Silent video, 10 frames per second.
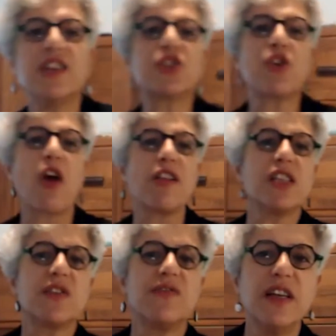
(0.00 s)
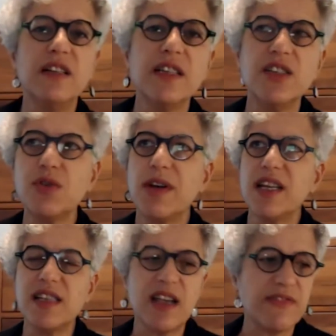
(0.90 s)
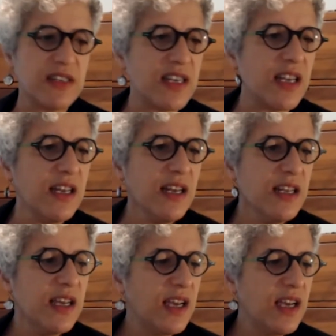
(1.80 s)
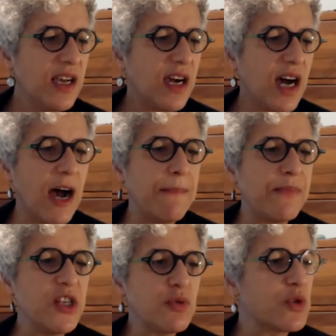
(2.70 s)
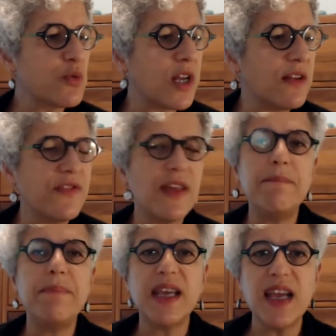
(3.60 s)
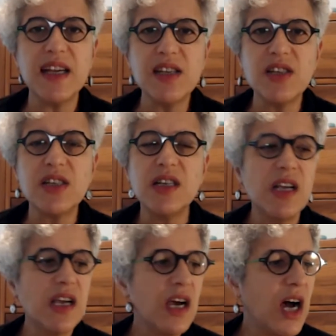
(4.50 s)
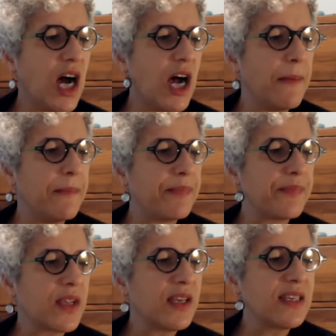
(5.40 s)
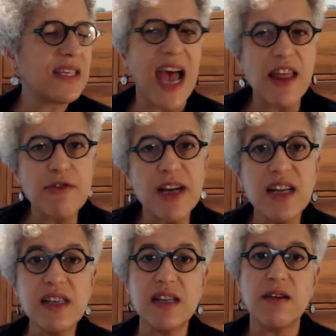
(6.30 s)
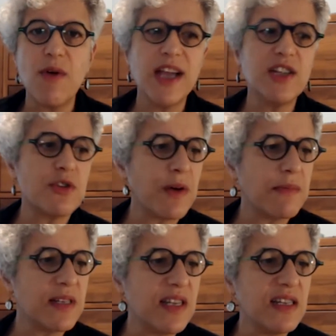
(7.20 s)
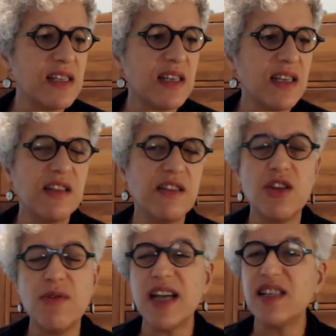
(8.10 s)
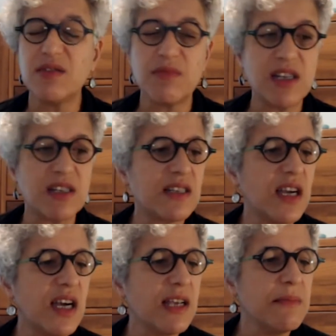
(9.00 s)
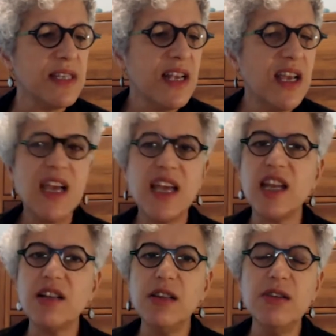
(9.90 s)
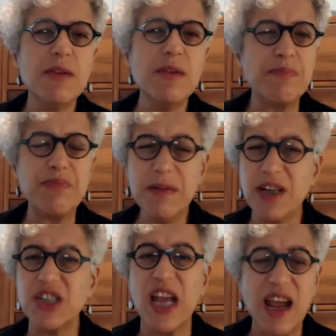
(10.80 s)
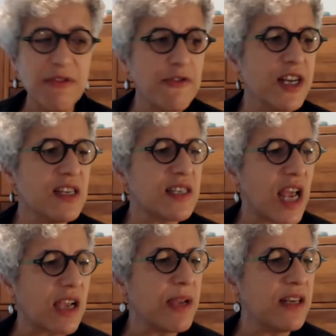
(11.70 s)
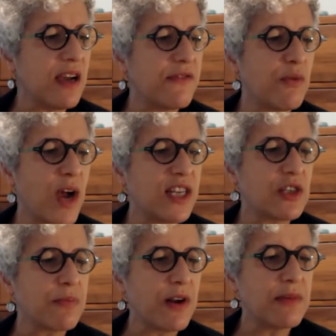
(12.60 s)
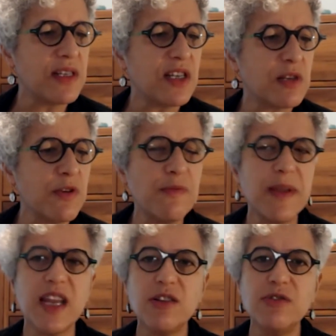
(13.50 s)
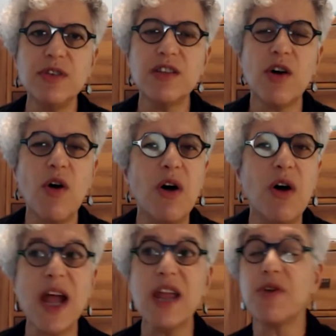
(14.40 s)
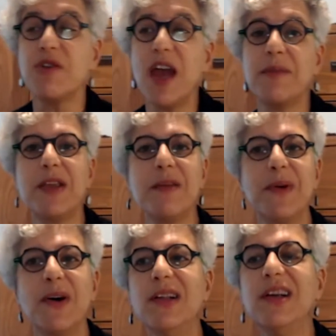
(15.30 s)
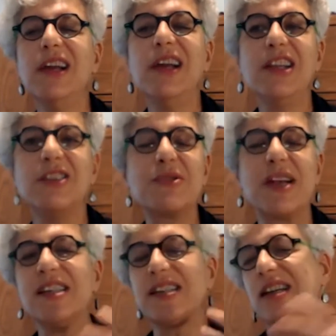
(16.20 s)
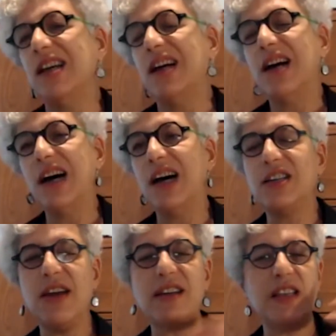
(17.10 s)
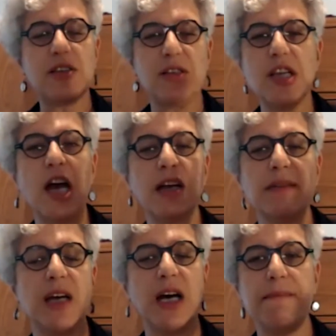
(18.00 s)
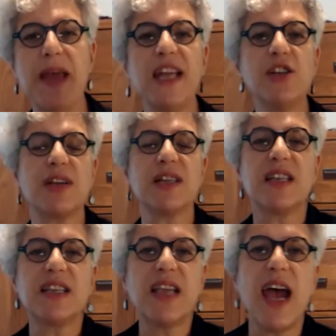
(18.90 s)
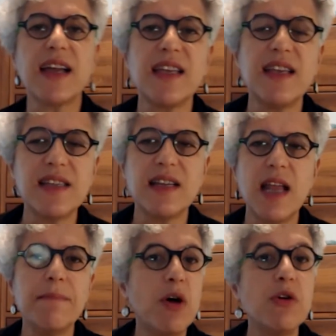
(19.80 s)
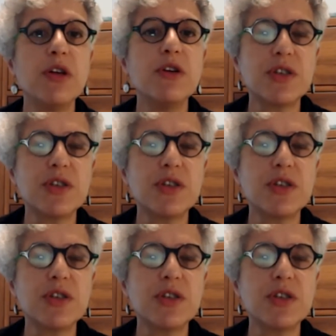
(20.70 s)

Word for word: in Charlottesville in 2017. Um, this was one of the biggest um, gatherings of white supremacists in the US in recent times. It included pretty much every segment of the white supremacist movement, including the alt right, where you had people, you know, dressed, uh, you had these young uh, men dressed in khakis and, and polo